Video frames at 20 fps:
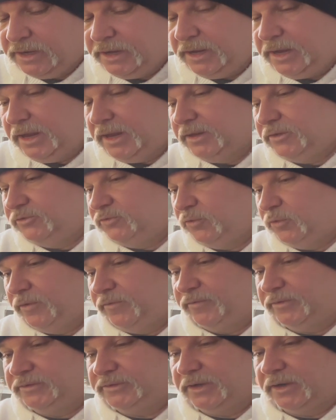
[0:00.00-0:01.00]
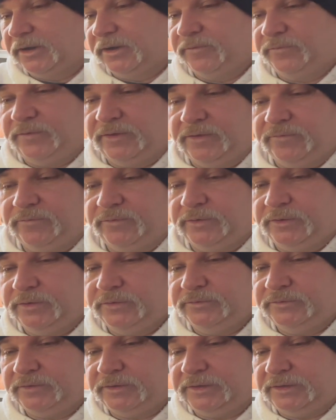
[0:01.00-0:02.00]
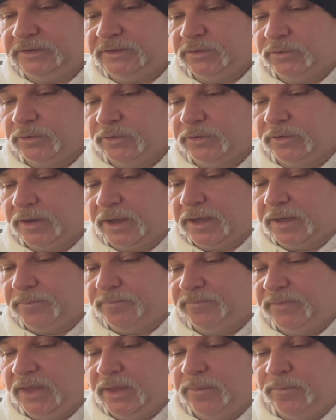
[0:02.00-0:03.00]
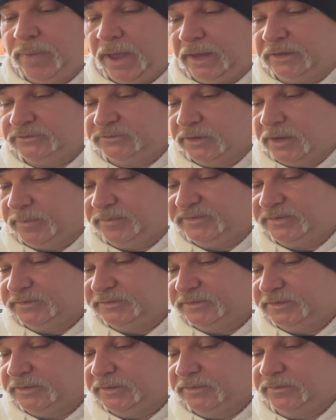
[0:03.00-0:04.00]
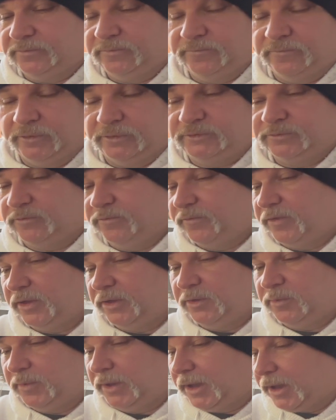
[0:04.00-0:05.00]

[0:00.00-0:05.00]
in toy photography if you're using your backdrops as a virtual volume like